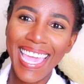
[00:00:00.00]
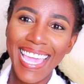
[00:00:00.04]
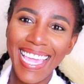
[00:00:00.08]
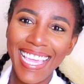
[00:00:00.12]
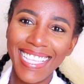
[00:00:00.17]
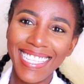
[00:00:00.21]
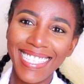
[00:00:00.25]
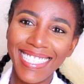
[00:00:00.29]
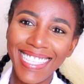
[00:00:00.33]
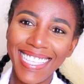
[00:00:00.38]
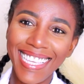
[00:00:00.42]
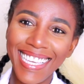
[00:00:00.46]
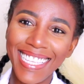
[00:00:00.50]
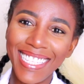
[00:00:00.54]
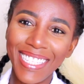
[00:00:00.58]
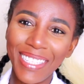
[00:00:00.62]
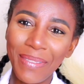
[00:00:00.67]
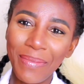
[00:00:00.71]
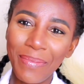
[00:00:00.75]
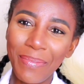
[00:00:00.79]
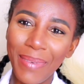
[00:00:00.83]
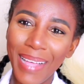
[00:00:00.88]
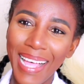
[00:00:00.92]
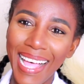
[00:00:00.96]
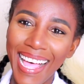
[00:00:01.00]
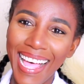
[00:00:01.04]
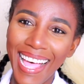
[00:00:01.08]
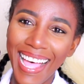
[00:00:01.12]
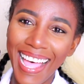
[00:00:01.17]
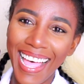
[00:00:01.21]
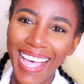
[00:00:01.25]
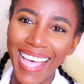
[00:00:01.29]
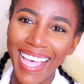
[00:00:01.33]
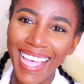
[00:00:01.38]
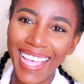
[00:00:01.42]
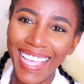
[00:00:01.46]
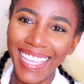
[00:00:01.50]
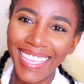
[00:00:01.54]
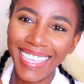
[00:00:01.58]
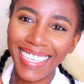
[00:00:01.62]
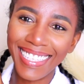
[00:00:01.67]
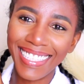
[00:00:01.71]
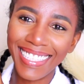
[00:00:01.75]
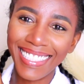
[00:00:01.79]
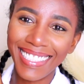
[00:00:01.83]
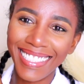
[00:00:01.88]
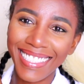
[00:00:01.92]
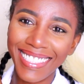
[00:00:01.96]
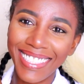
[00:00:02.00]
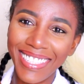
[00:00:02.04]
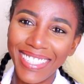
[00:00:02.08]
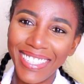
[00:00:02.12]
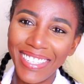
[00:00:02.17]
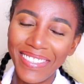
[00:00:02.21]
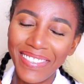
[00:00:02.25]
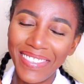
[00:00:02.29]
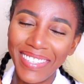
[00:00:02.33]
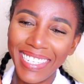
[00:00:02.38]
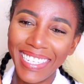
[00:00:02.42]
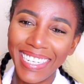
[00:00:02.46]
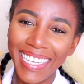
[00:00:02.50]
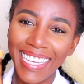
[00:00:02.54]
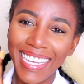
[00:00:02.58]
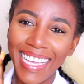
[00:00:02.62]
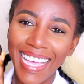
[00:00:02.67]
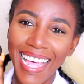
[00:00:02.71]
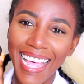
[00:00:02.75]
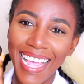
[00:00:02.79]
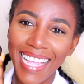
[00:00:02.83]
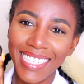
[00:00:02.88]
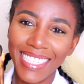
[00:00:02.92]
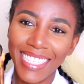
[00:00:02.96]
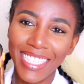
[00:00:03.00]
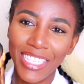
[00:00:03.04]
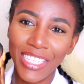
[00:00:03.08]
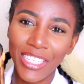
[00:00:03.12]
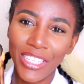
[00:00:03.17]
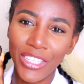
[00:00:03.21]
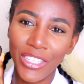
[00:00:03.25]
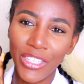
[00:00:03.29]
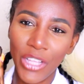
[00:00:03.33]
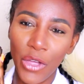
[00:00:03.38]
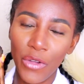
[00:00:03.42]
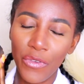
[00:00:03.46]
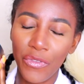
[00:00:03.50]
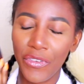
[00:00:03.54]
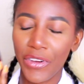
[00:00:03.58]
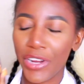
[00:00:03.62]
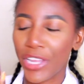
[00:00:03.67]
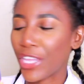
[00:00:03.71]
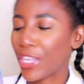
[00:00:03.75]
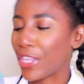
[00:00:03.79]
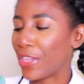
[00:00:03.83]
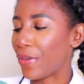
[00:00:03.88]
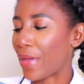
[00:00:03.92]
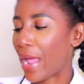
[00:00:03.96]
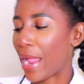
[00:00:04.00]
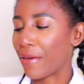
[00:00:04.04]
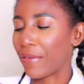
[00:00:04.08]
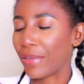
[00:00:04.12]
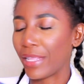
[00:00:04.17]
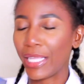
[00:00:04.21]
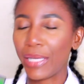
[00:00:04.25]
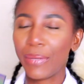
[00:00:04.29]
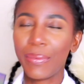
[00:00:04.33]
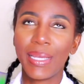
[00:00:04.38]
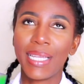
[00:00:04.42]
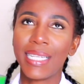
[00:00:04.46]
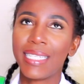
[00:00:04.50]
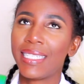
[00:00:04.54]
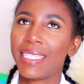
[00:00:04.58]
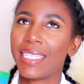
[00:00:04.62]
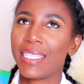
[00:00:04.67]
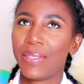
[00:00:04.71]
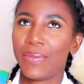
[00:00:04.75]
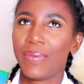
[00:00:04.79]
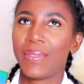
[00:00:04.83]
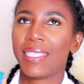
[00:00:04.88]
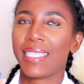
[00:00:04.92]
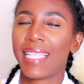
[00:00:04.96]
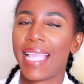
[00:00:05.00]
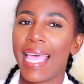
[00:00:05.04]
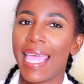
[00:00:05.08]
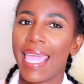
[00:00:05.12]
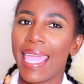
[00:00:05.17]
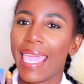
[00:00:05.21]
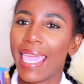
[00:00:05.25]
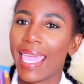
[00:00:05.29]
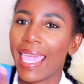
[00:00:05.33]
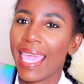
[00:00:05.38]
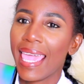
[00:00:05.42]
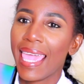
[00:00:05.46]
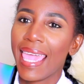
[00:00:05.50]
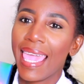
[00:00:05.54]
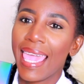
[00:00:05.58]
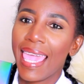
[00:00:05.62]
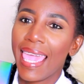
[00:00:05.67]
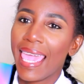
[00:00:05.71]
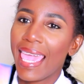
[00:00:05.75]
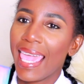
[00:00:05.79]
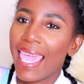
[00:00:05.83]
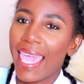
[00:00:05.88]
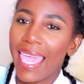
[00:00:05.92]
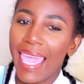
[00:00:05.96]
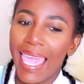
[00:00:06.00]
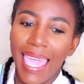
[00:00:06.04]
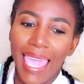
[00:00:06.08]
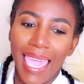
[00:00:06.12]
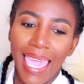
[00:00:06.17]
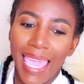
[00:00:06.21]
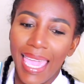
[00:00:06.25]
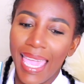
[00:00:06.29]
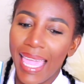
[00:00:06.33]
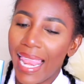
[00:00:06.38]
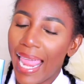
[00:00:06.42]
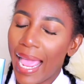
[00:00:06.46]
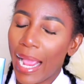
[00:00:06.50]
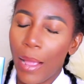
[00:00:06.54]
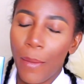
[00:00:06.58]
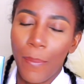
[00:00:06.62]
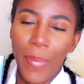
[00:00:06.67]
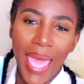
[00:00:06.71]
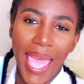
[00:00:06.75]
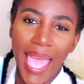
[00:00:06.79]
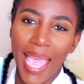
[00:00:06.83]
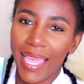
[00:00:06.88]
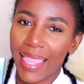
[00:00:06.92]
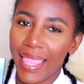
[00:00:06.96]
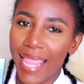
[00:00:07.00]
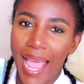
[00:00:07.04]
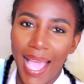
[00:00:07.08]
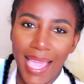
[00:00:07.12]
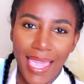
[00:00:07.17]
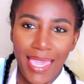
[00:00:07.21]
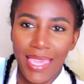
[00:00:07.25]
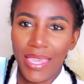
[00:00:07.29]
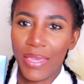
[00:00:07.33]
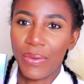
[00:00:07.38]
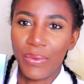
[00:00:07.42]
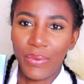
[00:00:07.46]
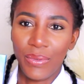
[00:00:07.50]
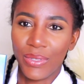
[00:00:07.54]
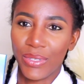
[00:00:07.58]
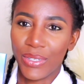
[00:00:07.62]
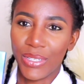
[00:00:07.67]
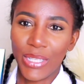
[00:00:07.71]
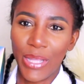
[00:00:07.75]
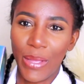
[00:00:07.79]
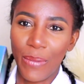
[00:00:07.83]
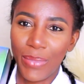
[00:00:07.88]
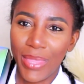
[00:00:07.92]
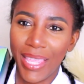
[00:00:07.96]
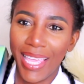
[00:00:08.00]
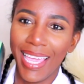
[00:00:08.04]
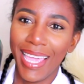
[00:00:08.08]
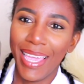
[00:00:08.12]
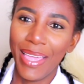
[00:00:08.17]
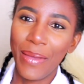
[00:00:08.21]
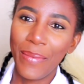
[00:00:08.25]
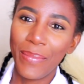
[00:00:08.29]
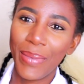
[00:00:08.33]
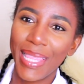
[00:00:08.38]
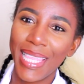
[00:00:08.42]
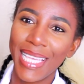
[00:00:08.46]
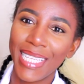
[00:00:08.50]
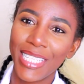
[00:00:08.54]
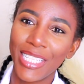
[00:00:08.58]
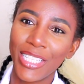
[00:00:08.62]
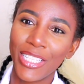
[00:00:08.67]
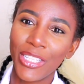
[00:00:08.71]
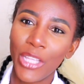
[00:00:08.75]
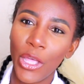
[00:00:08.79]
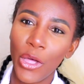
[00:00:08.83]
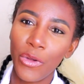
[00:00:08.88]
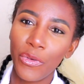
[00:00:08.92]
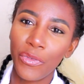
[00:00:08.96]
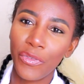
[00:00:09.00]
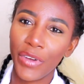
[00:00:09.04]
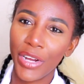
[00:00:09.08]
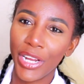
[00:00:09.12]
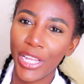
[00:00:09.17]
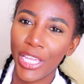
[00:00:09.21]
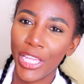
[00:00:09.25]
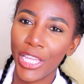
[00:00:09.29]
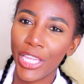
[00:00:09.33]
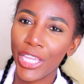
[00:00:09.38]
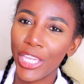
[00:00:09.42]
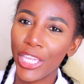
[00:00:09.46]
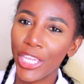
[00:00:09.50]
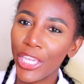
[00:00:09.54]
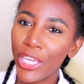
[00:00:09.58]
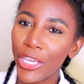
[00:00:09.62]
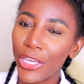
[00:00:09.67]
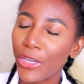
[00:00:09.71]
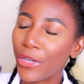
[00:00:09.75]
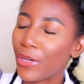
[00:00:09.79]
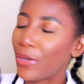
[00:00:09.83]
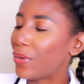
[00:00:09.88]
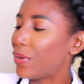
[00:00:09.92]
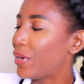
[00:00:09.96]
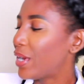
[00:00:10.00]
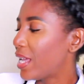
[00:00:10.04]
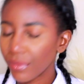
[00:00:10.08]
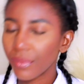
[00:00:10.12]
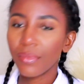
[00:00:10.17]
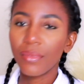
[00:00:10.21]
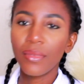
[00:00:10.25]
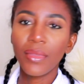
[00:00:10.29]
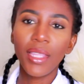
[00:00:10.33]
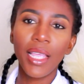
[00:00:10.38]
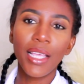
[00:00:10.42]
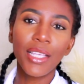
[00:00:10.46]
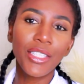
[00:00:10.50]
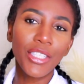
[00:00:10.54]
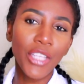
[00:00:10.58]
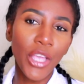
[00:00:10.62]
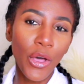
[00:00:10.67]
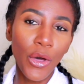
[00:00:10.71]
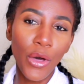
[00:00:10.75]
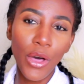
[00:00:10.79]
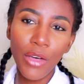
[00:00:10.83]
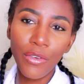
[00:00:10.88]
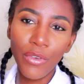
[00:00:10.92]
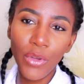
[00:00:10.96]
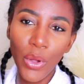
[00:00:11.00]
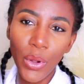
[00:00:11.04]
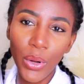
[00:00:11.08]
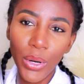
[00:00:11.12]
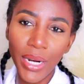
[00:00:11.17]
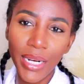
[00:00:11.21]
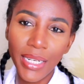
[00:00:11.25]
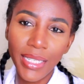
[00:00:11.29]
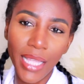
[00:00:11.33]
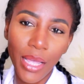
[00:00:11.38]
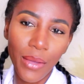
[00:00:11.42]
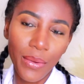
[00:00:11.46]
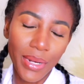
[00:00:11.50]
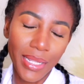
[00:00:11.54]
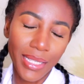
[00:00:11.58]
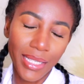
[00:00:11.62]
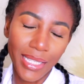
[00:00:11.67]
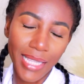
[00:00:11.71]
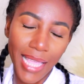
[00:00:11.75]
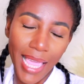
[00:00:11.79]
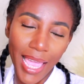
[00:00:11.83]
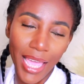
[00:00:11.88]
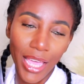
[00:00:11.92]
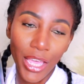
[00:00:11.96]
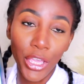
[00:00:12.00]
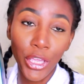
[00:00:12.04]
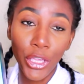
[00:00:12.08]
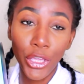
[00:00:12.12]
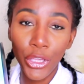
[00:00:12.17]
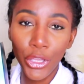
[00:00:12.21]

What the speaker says: is this box? Oh my gosh, this is so freaking cute. I really wish this was like in like a bag that I could use or something. But this is so freaking cute. So of course I want to say a